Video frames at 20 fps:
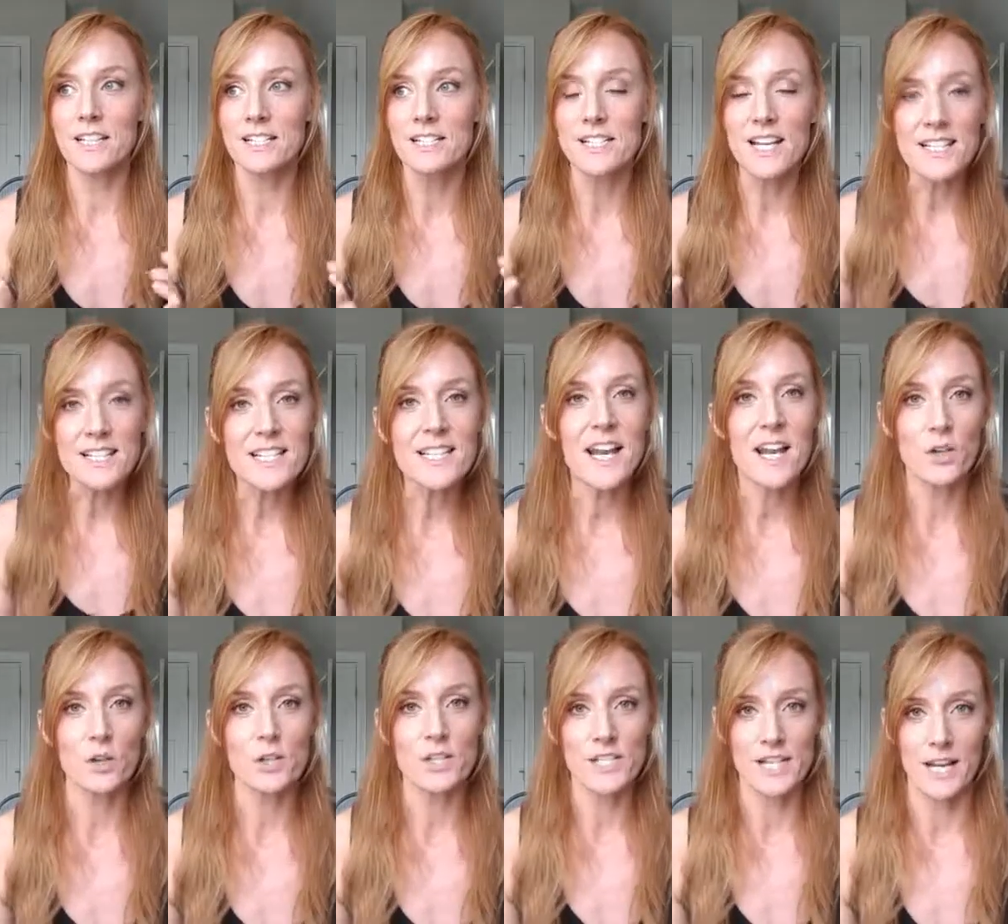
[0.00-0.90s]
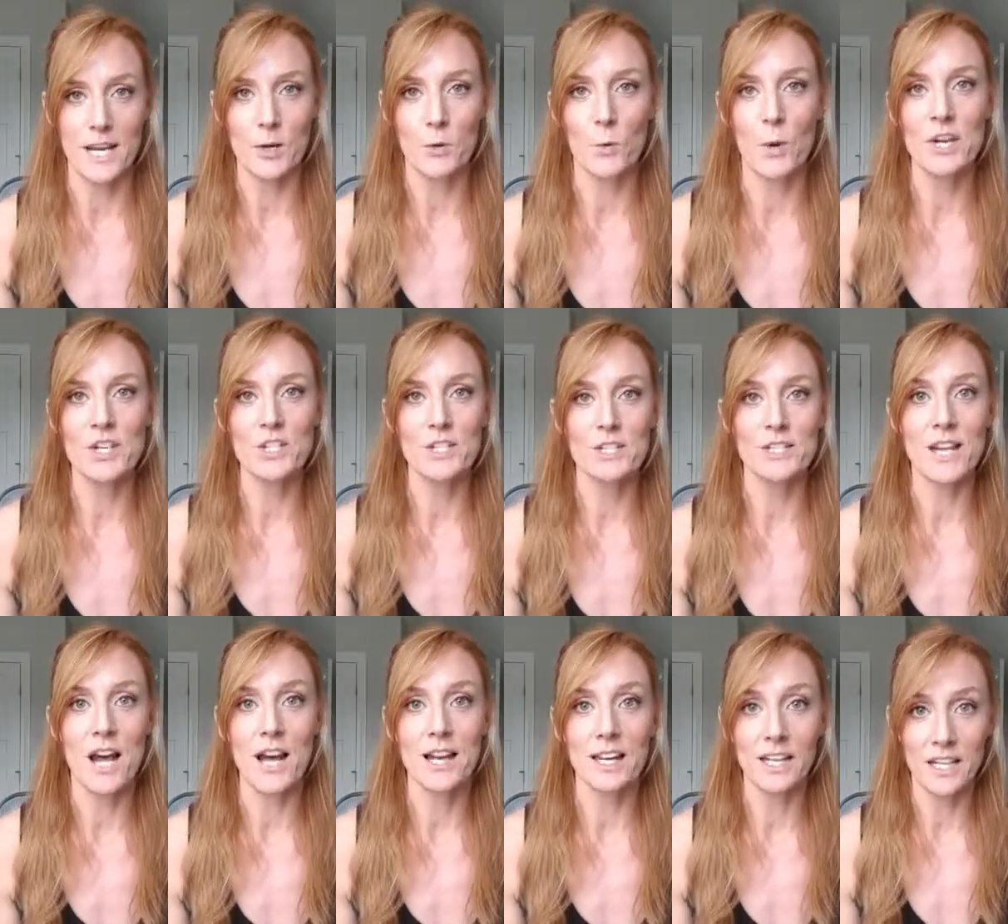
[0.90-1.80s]
doesn't understand why she's
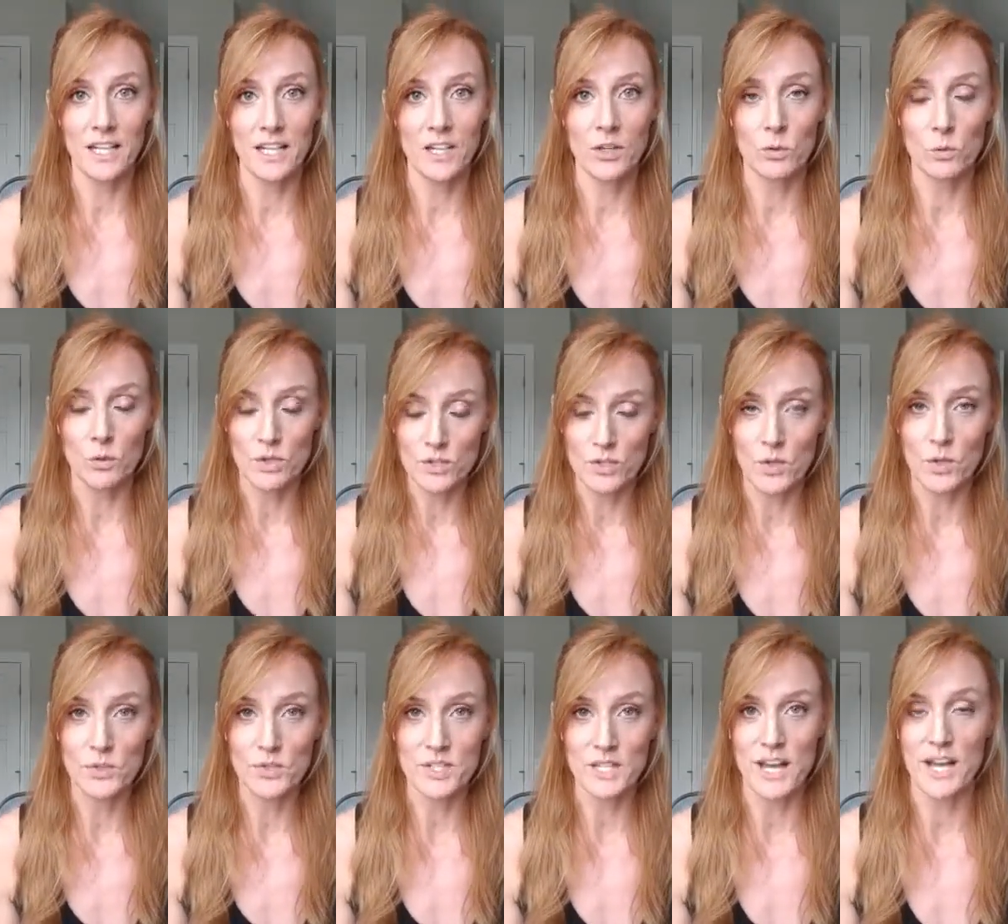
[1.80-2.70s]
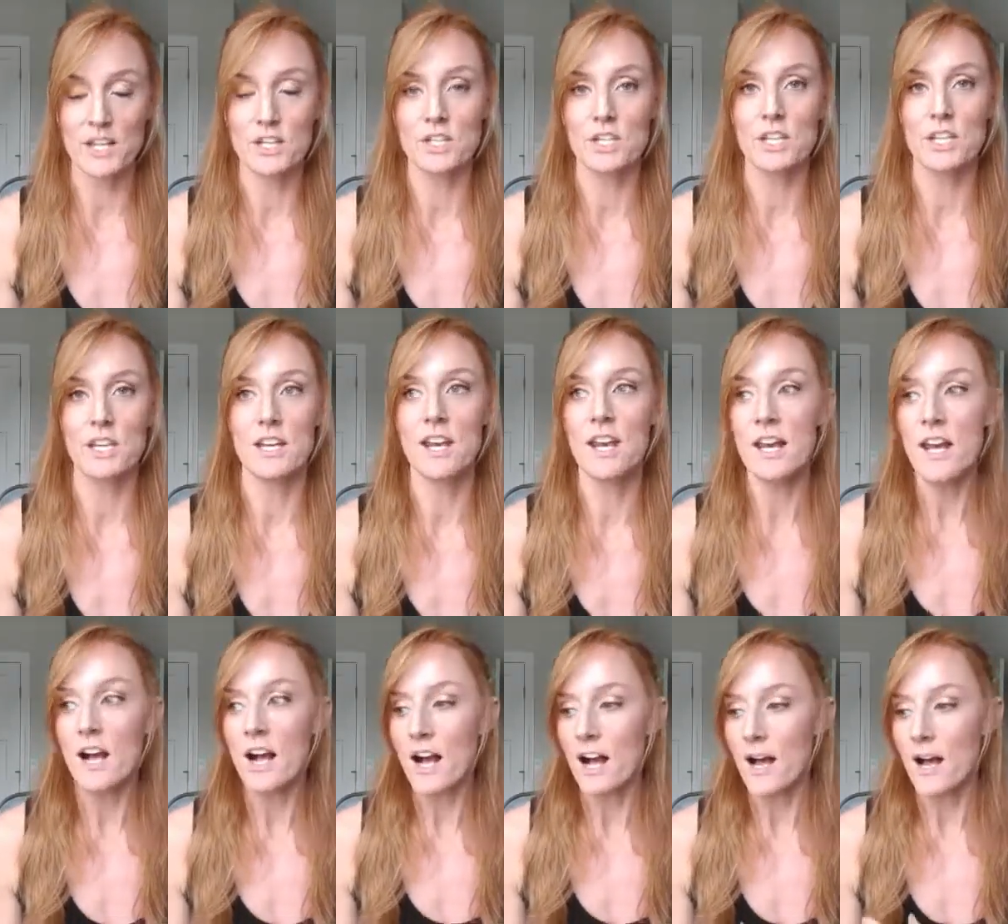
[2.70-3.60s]
not getting results yet. She
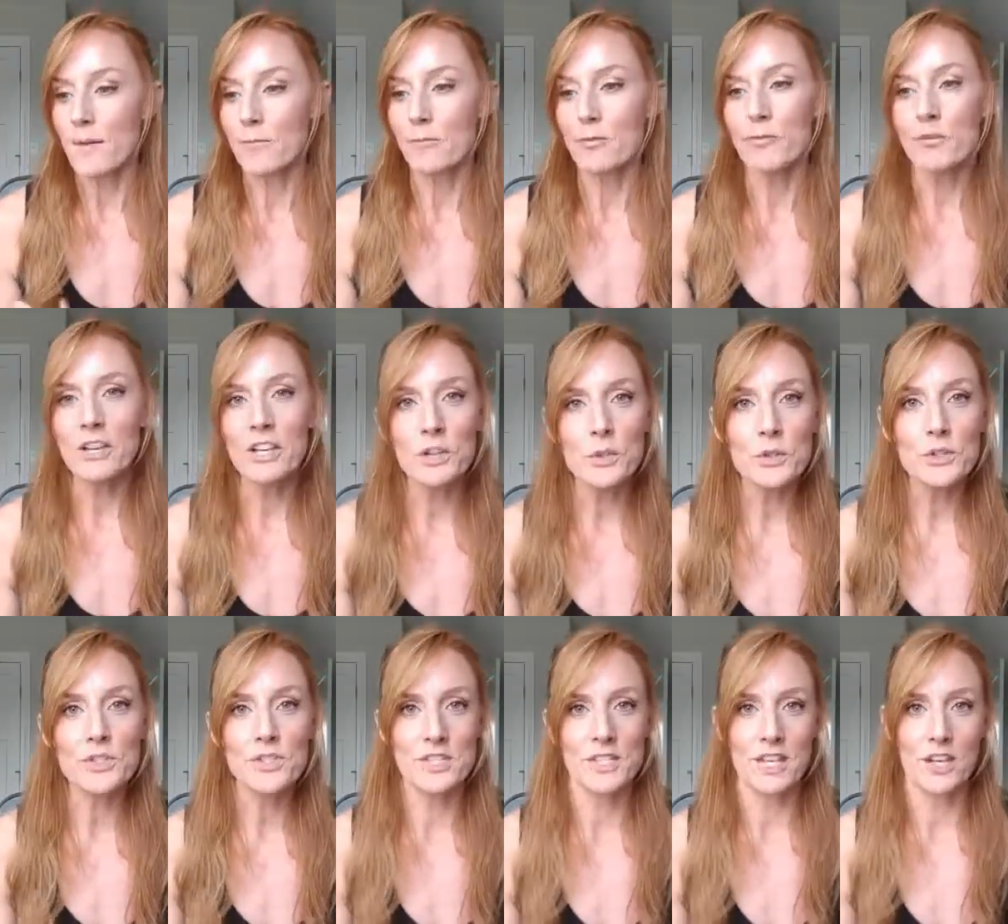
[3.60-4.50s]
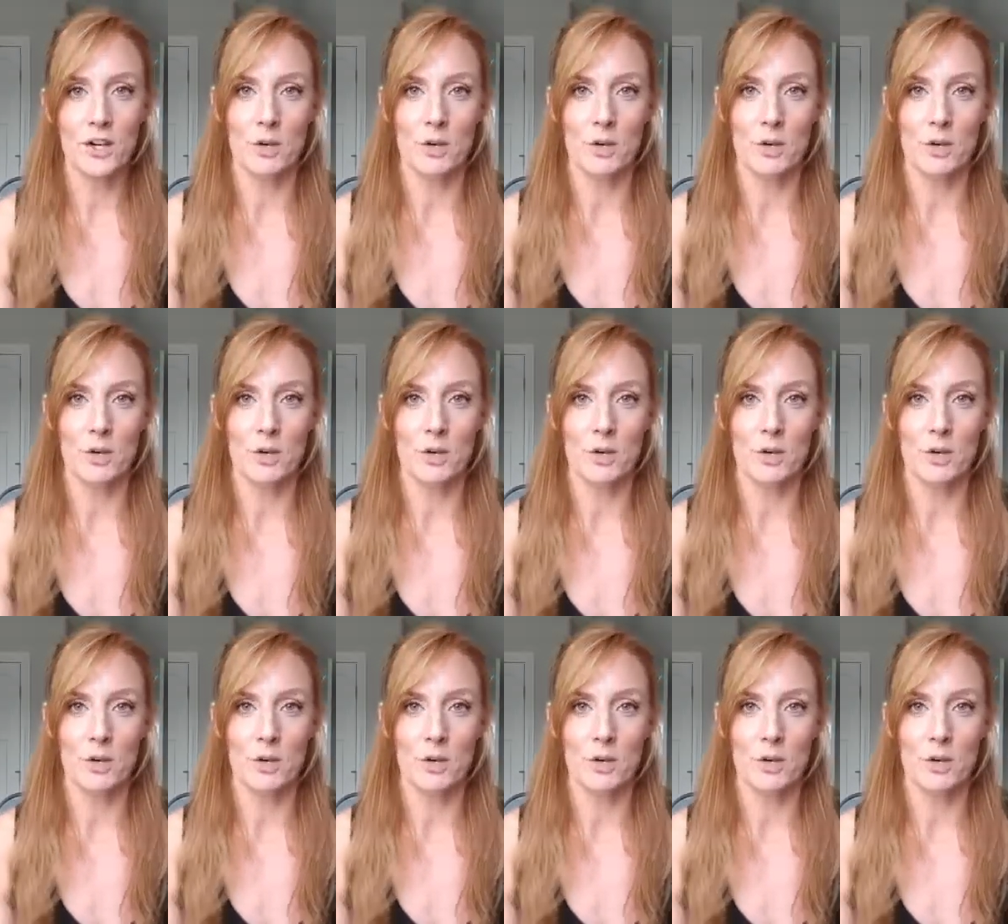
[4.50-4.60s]
feels that